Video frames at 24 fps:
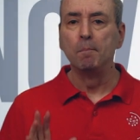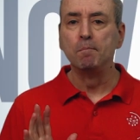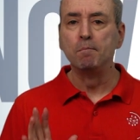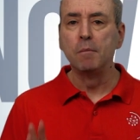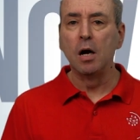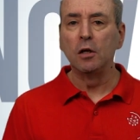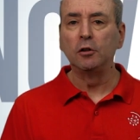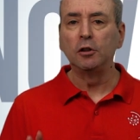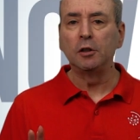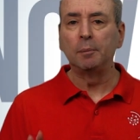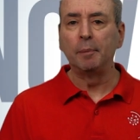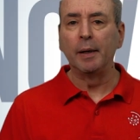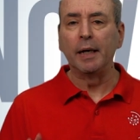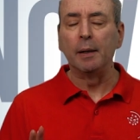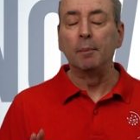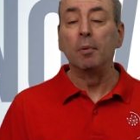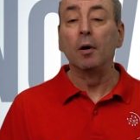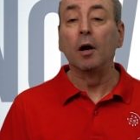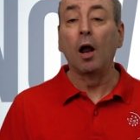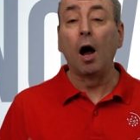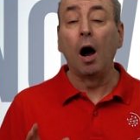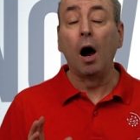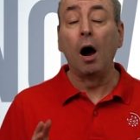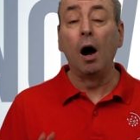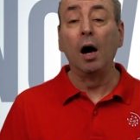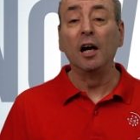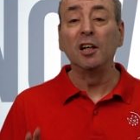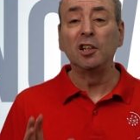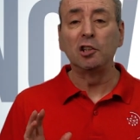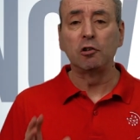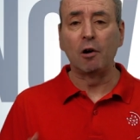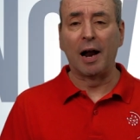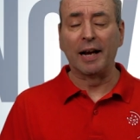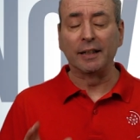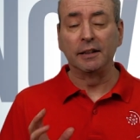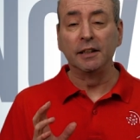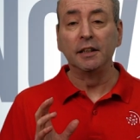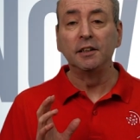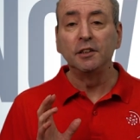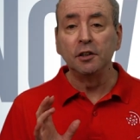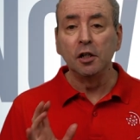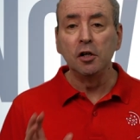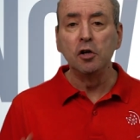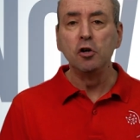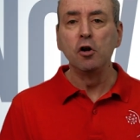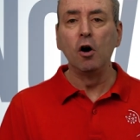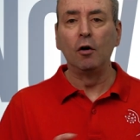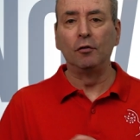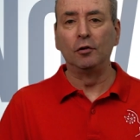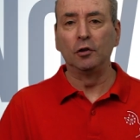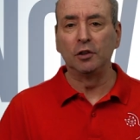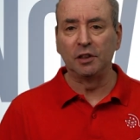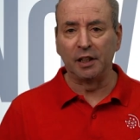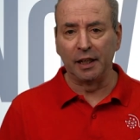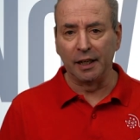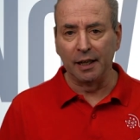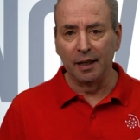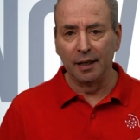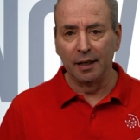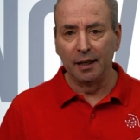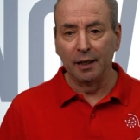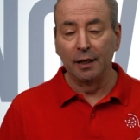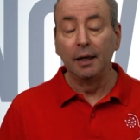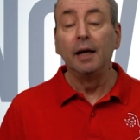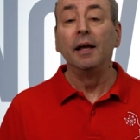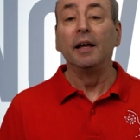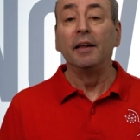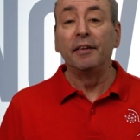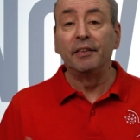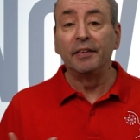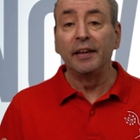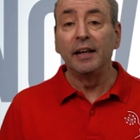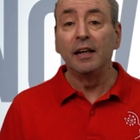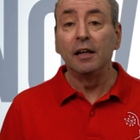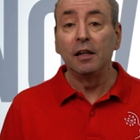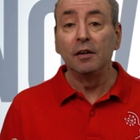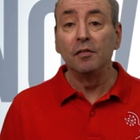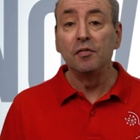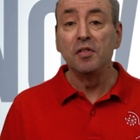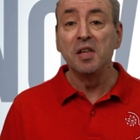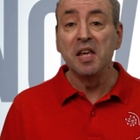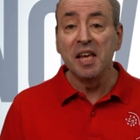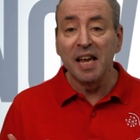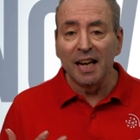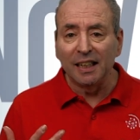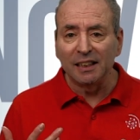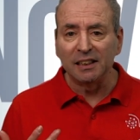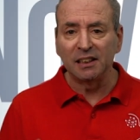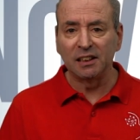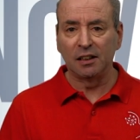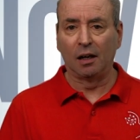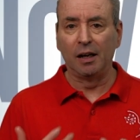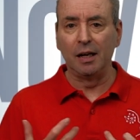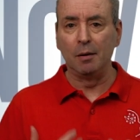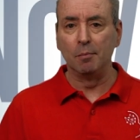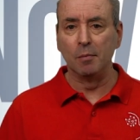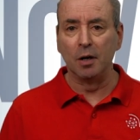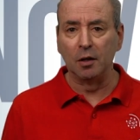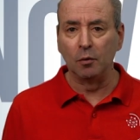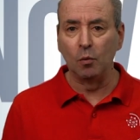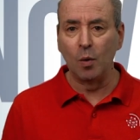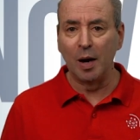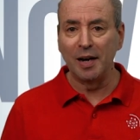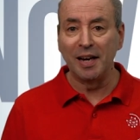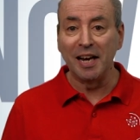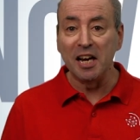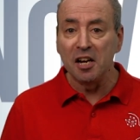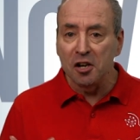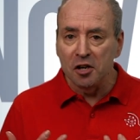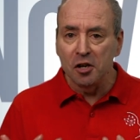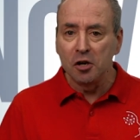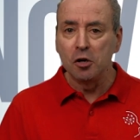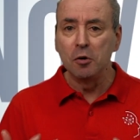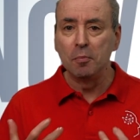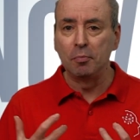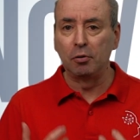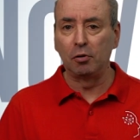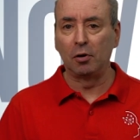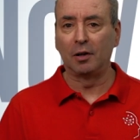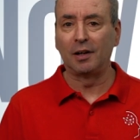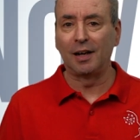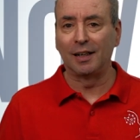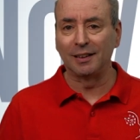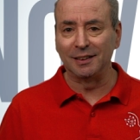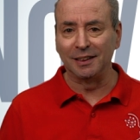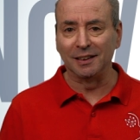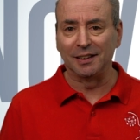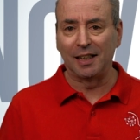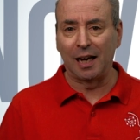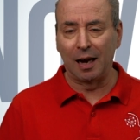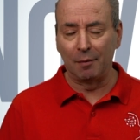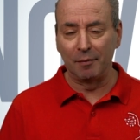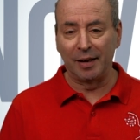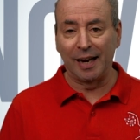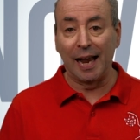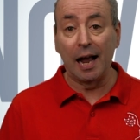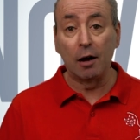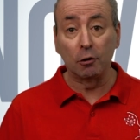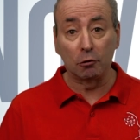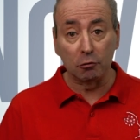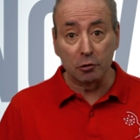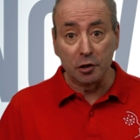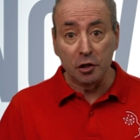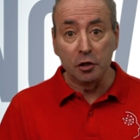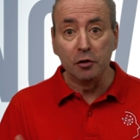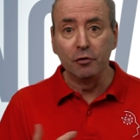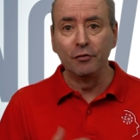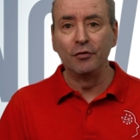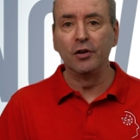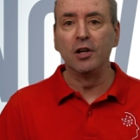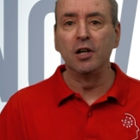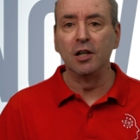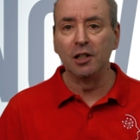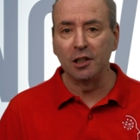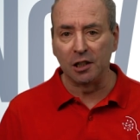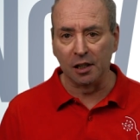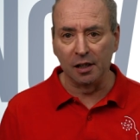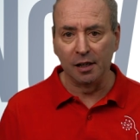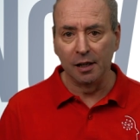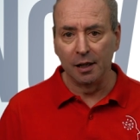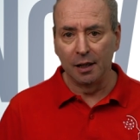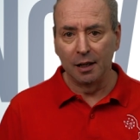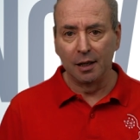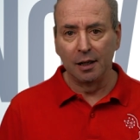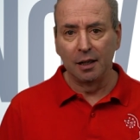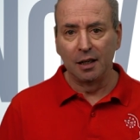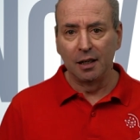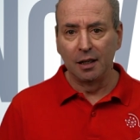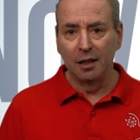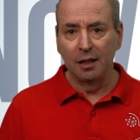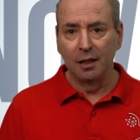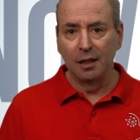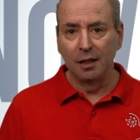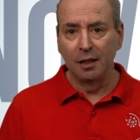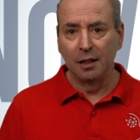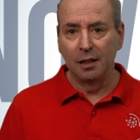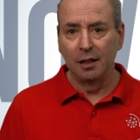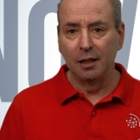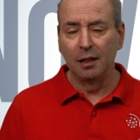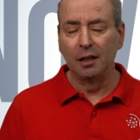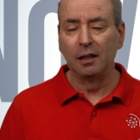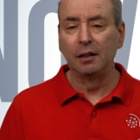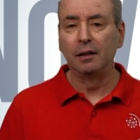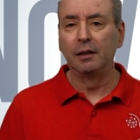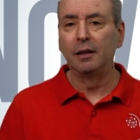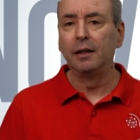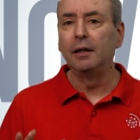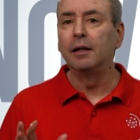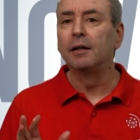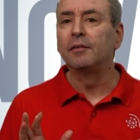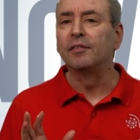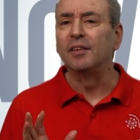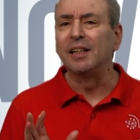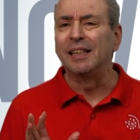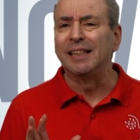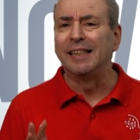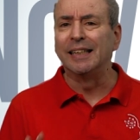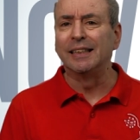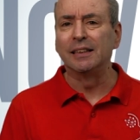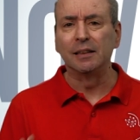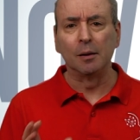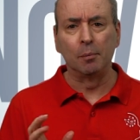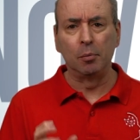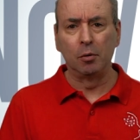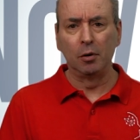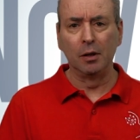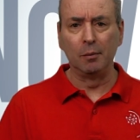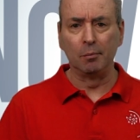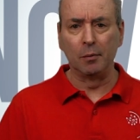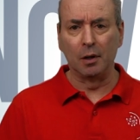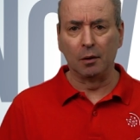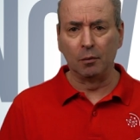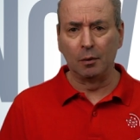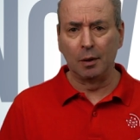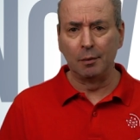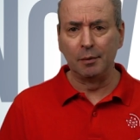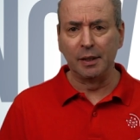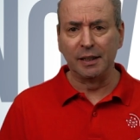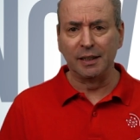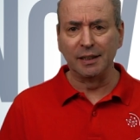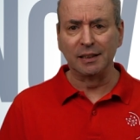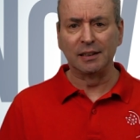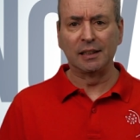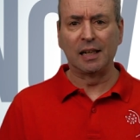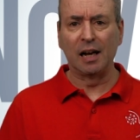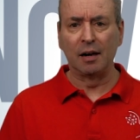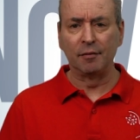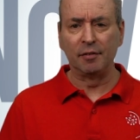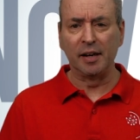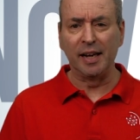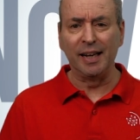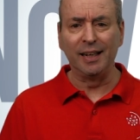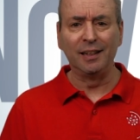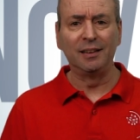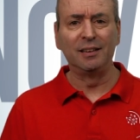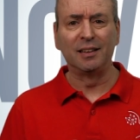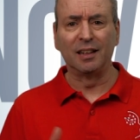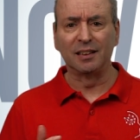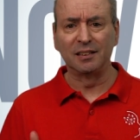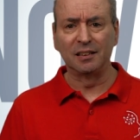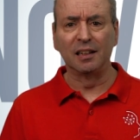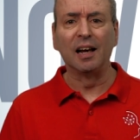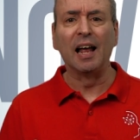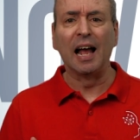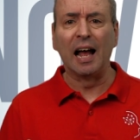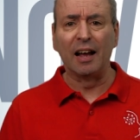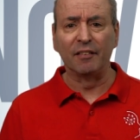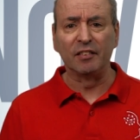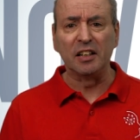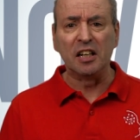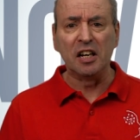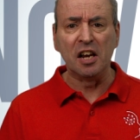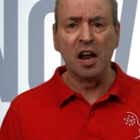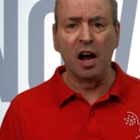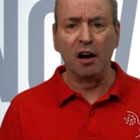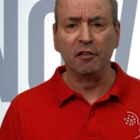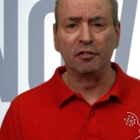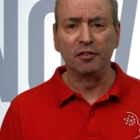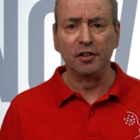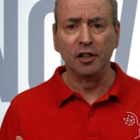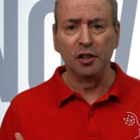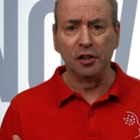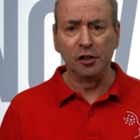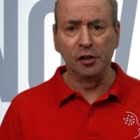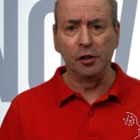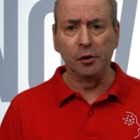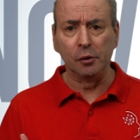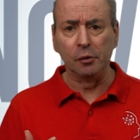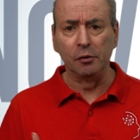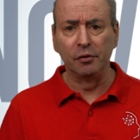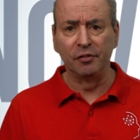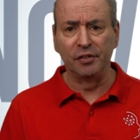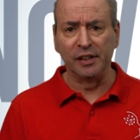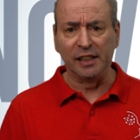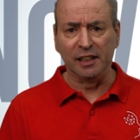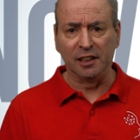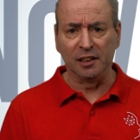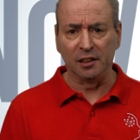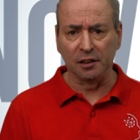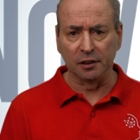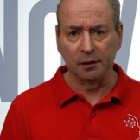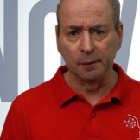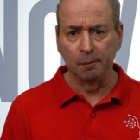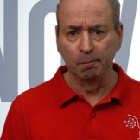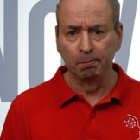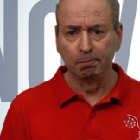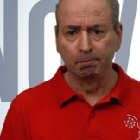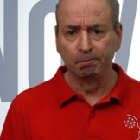Most people are attracted to novelty. Think of the excitement when a new product is coming out or a new version, and think of the disappointment when we discover it doesn't have enough new features.